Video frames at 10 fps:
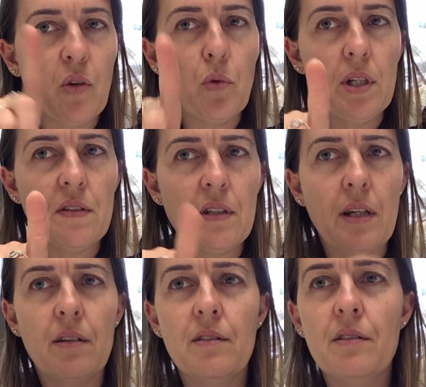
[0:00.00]
Wait a
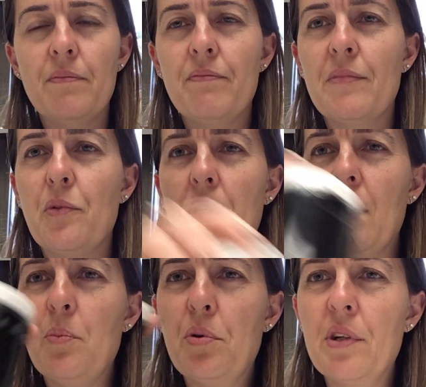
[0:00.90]
second. When
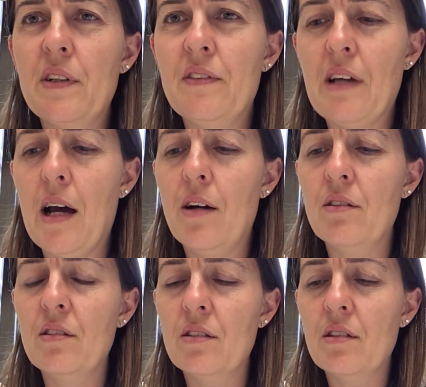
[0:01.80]
I put it
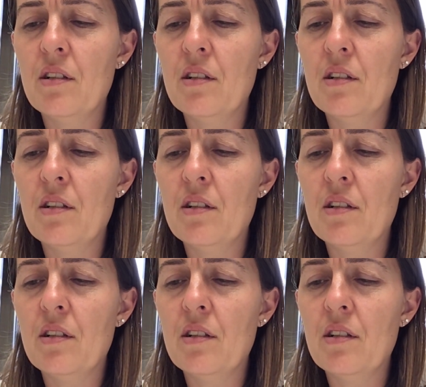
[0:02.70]
down,